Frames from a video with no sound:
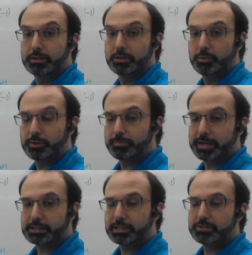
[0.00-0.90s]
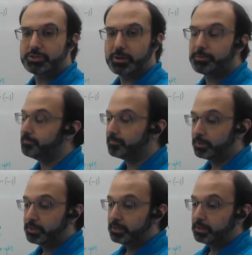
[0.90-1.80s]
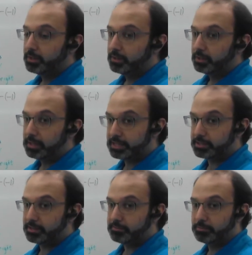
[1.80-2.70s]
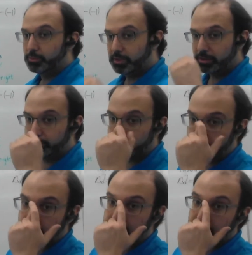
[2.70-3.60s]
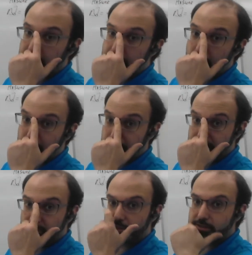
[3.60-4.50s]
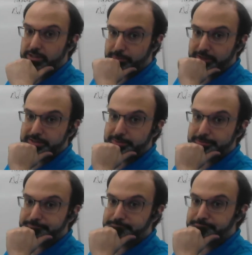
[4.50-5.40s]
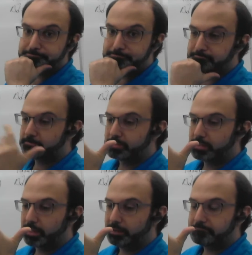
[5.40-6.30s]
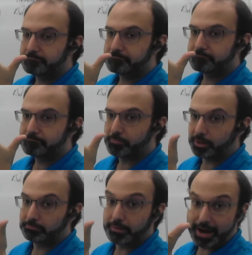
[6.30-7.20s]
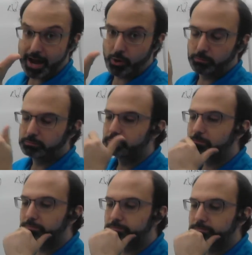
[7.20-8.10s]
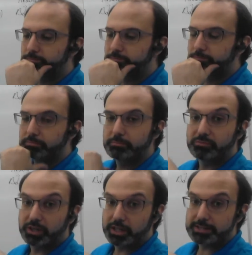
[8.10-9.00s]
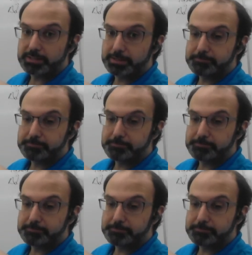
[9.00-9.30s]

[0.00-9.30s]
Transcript: Welcome back, ladies and gentlemen. Last time we finished up learning about position and displacement. Today, well, now, velocity.